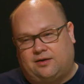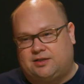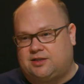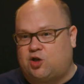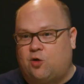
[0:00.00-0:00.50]

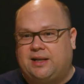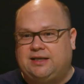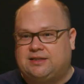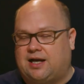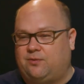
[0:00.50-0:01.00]
so
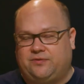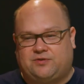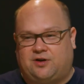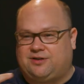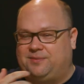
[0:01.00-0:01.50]
many times we've
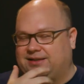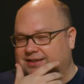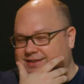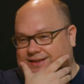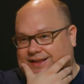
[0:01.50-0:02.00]
talked about
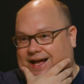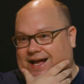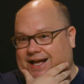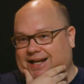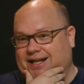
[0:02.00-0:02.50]
this a
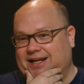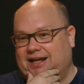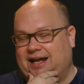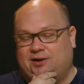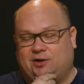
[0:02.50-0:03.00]
lot.
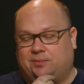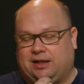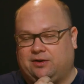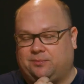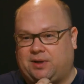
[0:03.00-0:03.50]
I don't know
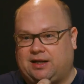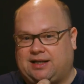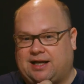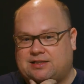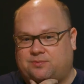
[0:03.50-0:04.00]
about on the
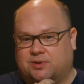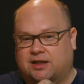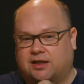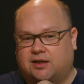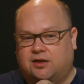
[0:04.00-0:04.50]
podcast, but
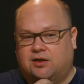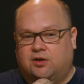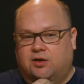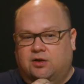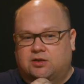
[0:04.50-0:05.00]
like
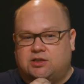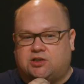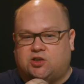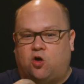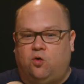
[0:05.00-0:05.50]

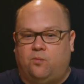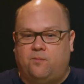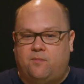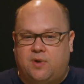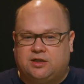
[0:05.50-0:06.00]
so
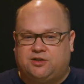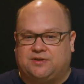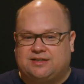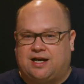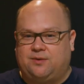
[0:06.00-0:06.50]
much of
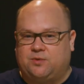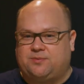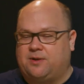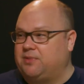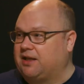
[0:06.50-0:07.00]
the time we
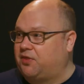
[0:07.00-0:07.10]
spend being